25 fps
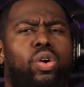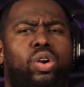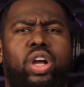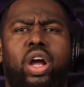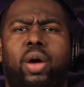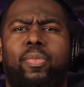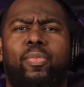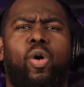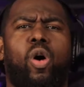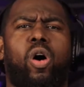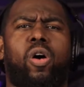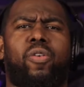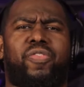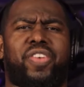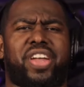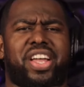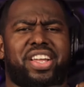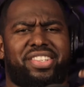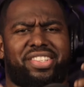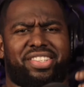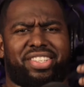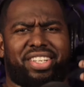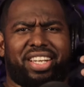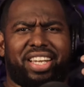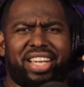come off
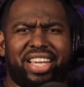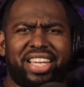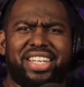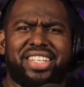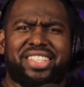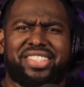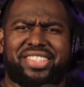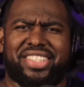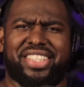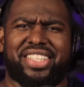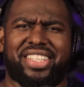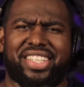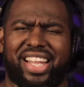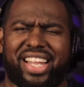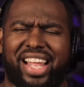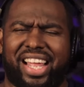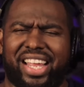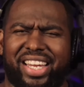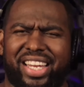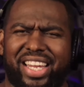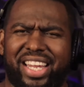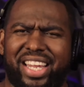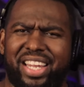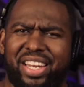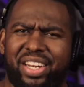as innocent. Like,
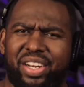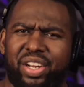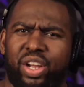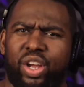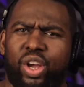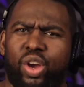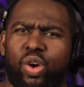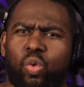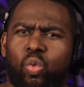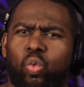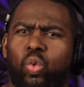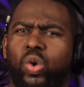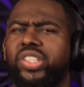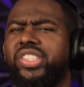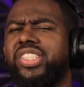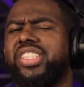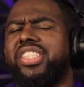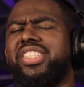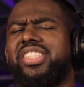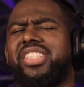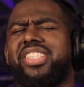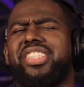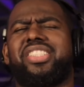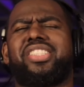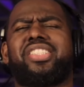it wasn't
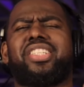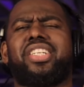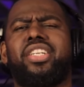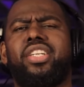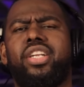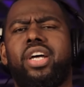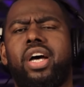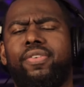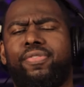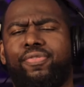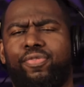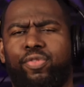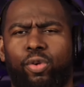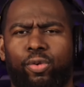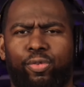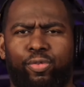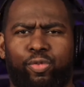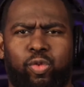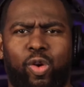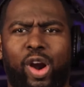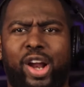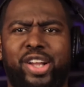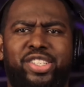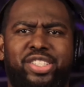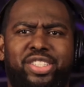just enough for
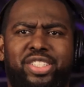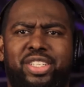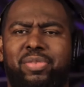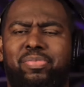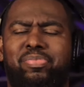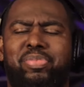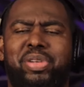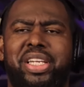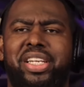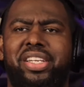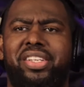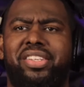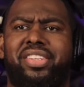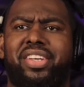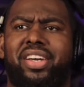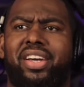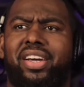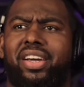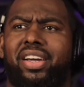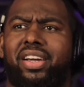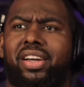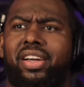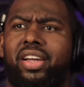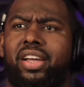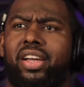Fresh to be
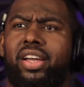the